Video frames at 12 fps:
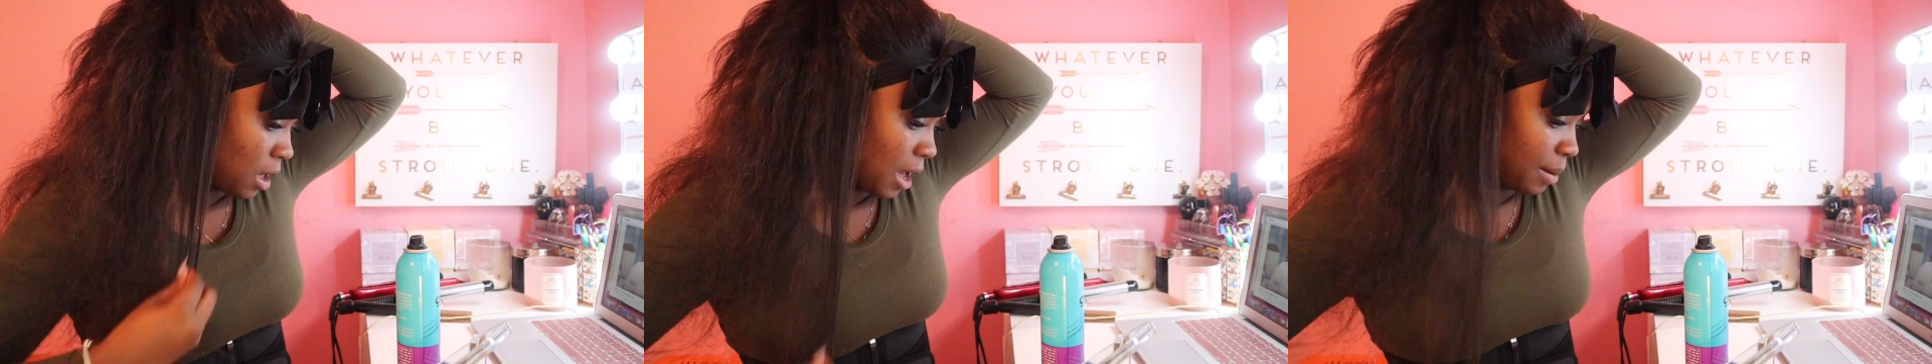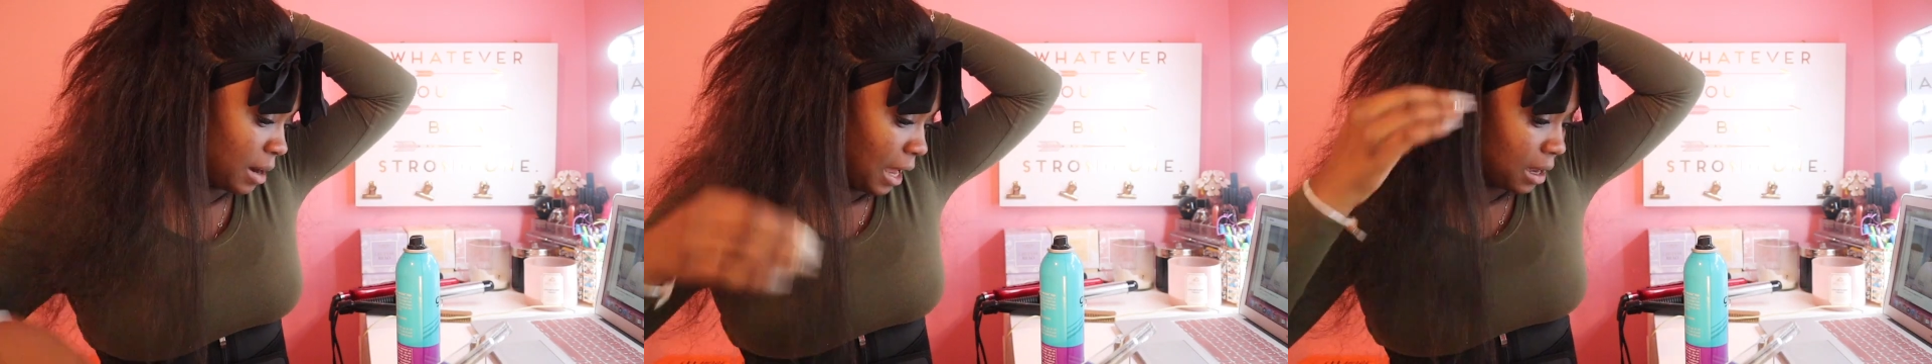
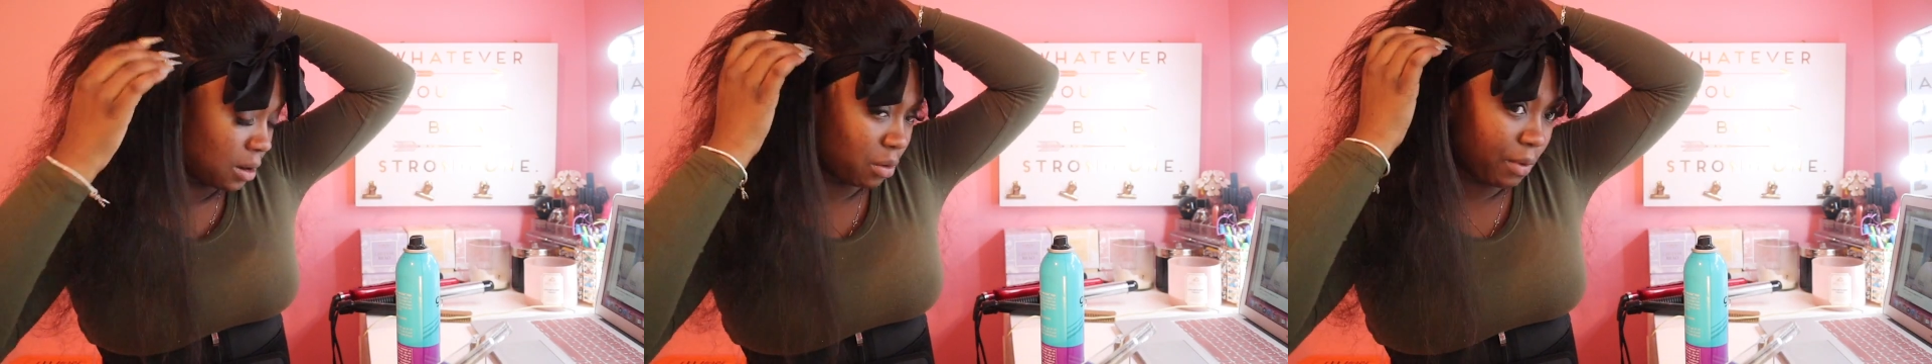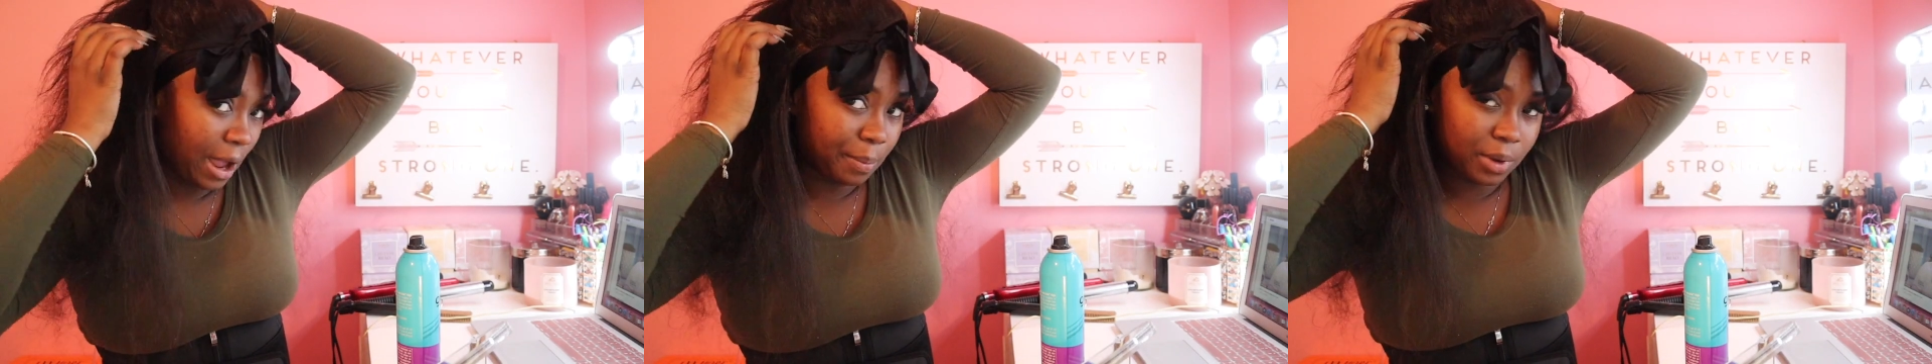I'm not gonna
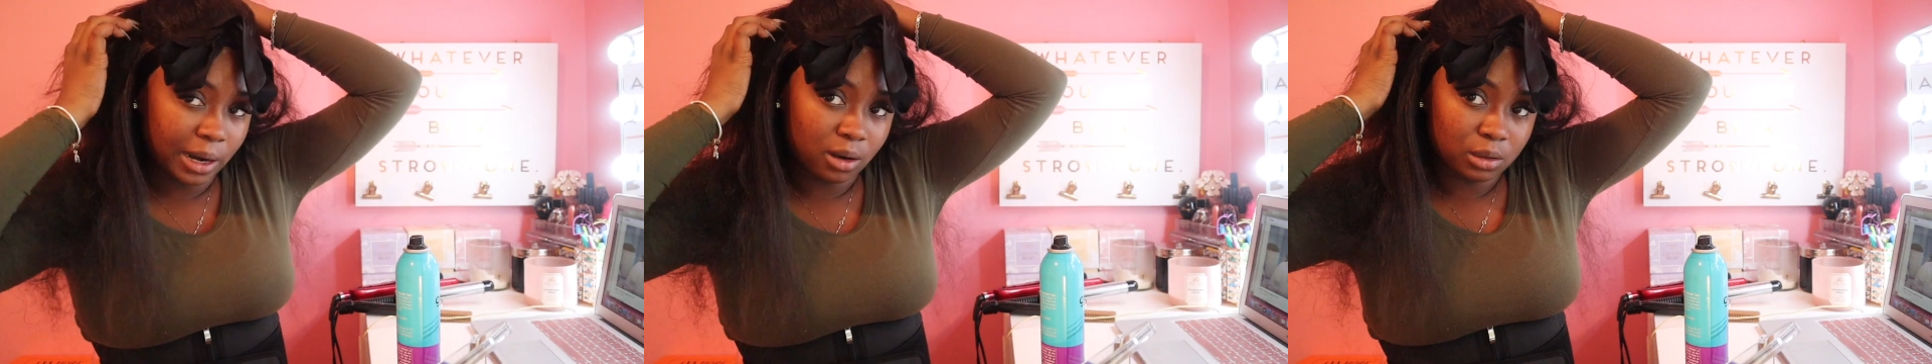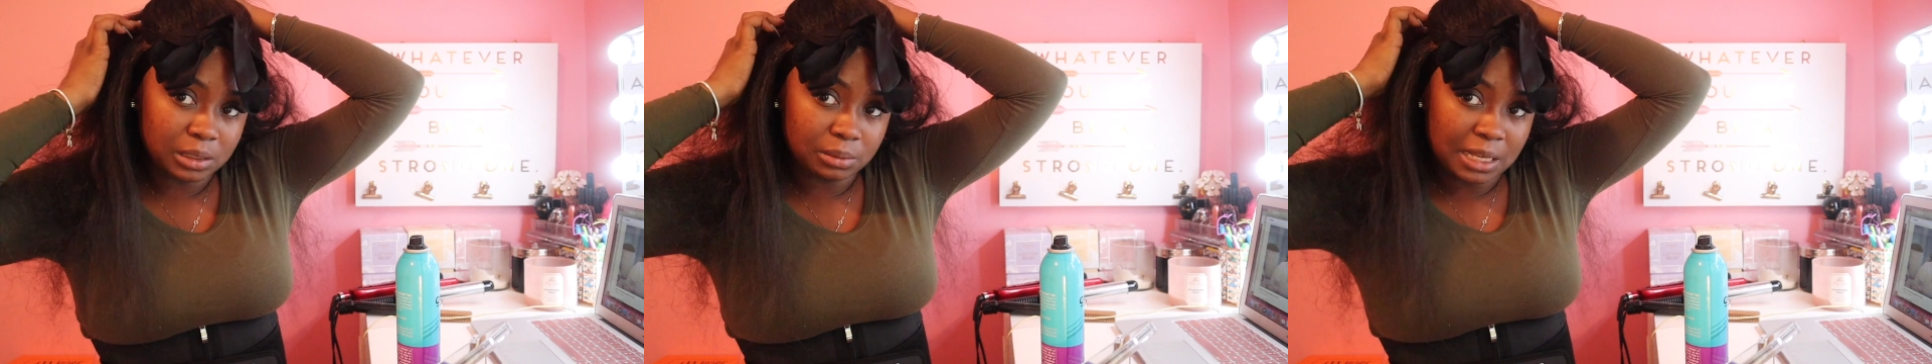wrap it. I
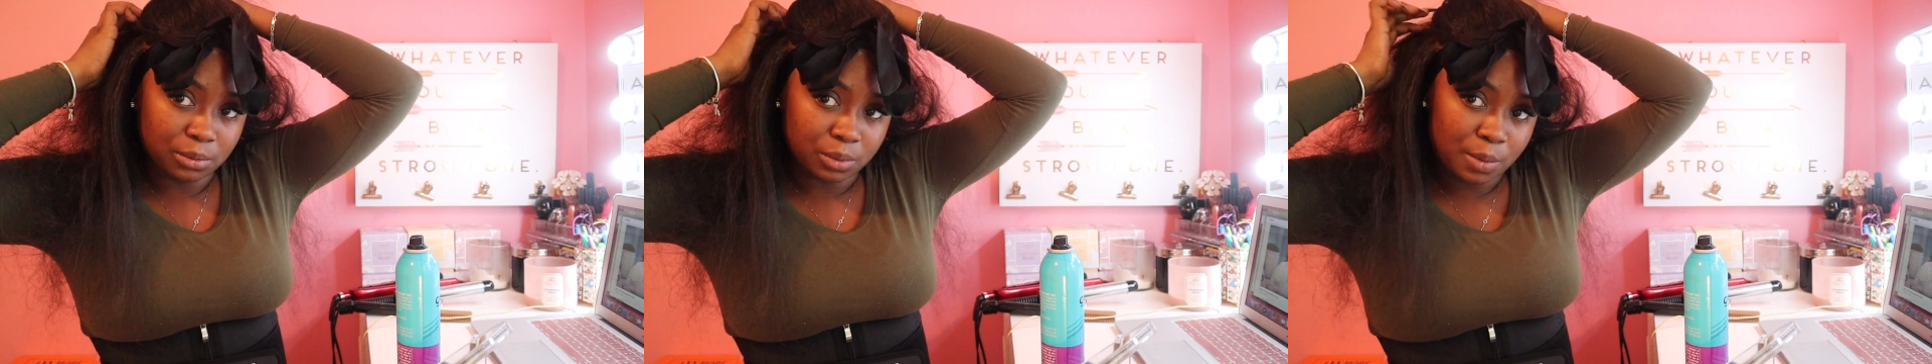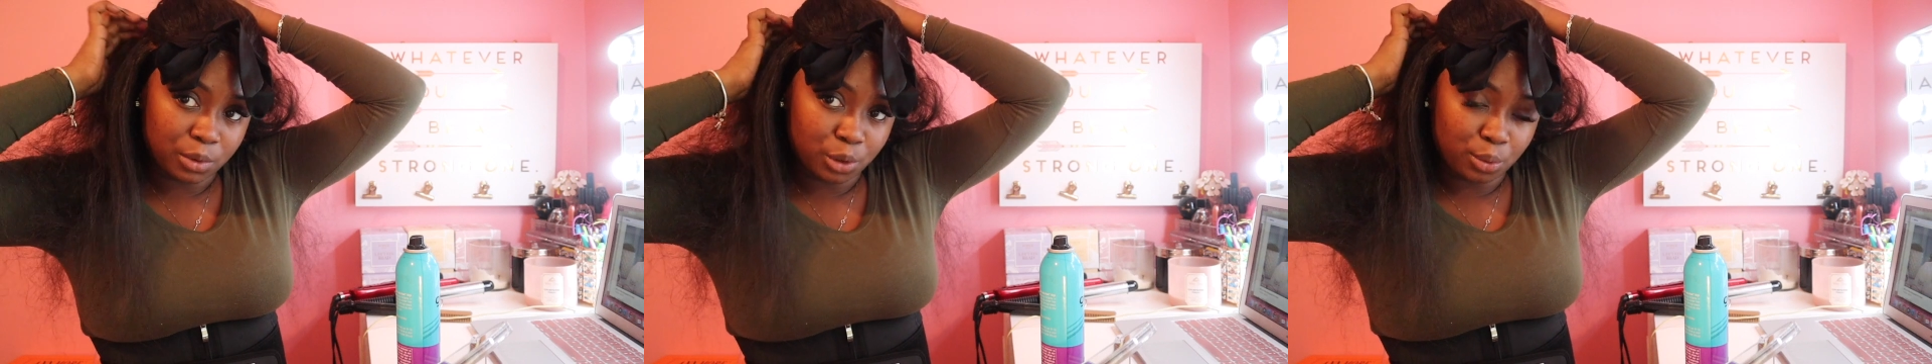know sometimes
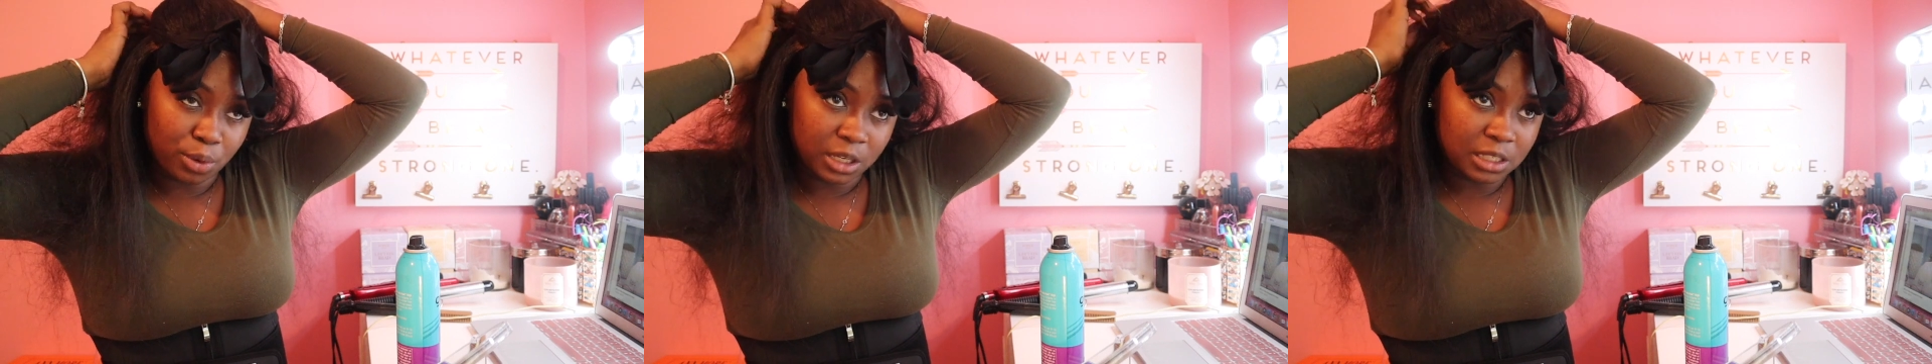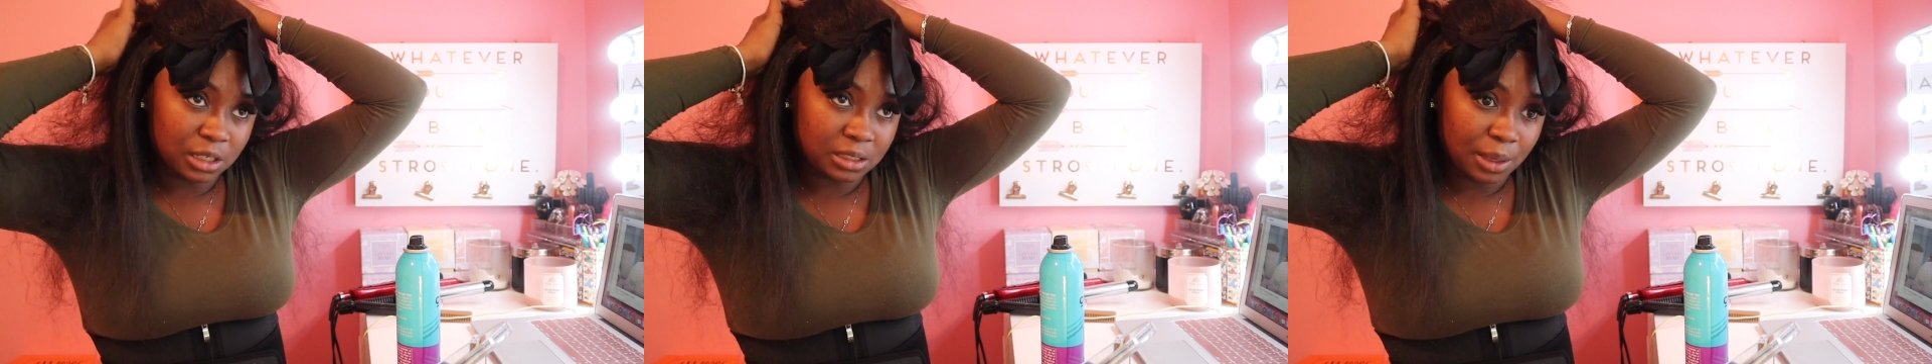people do
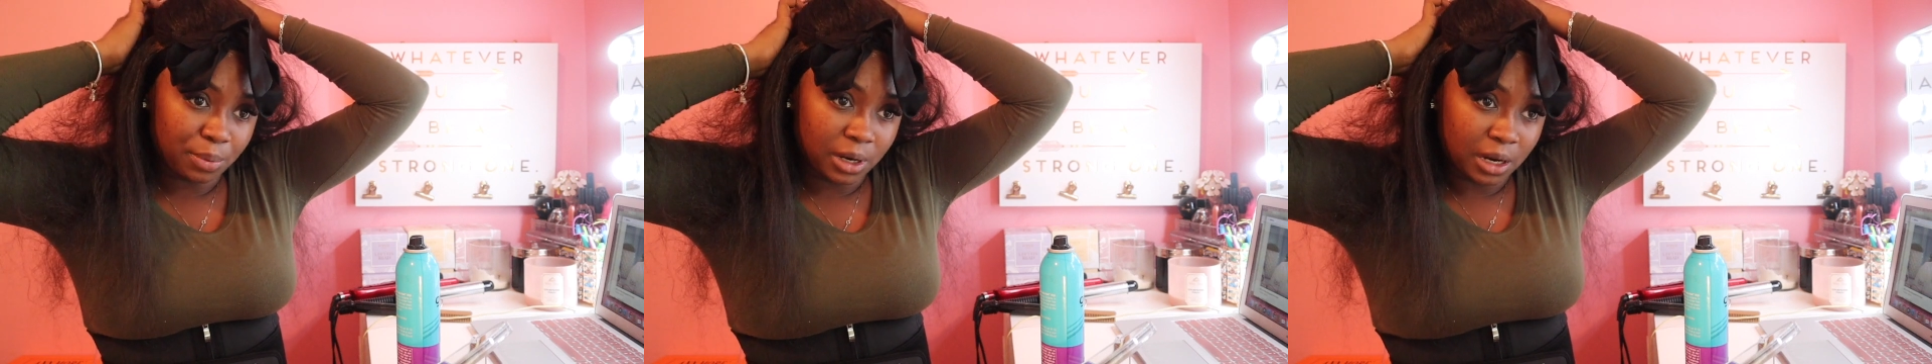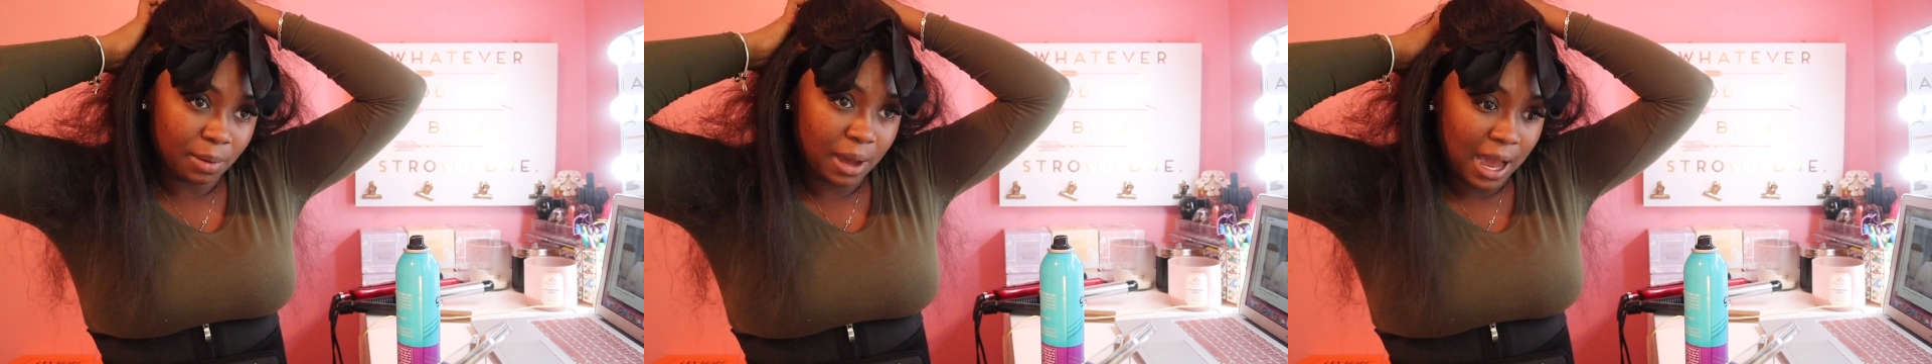ponytails, they
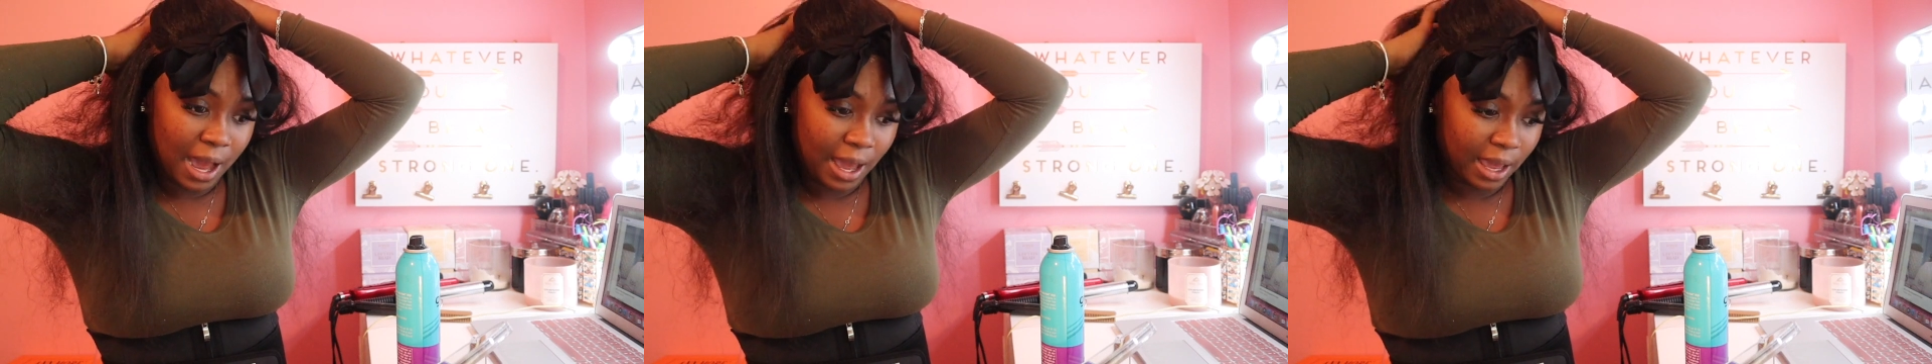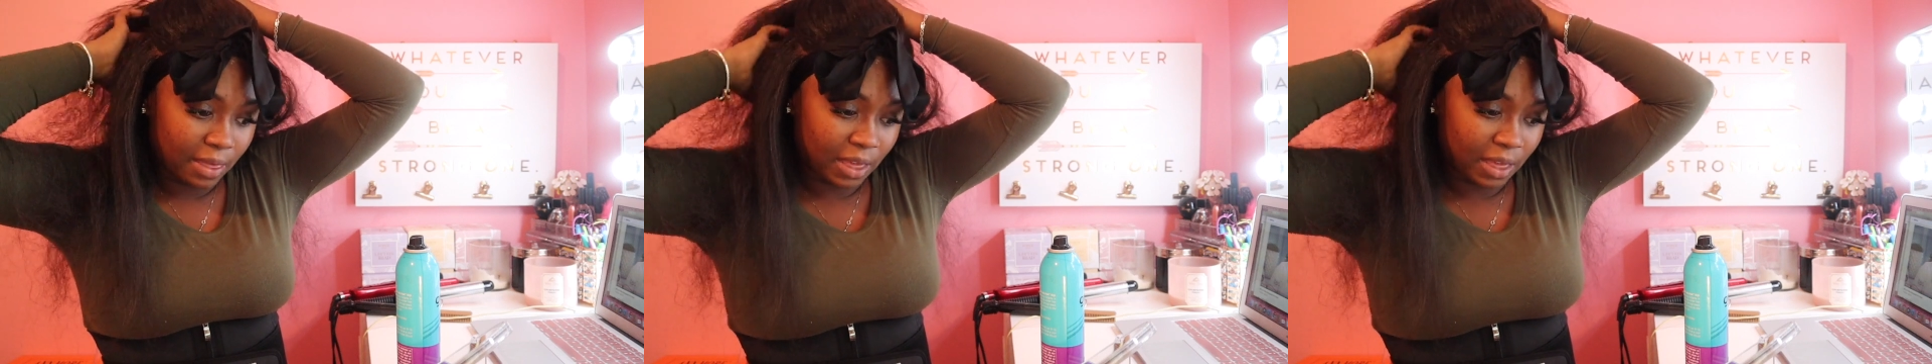put it up high,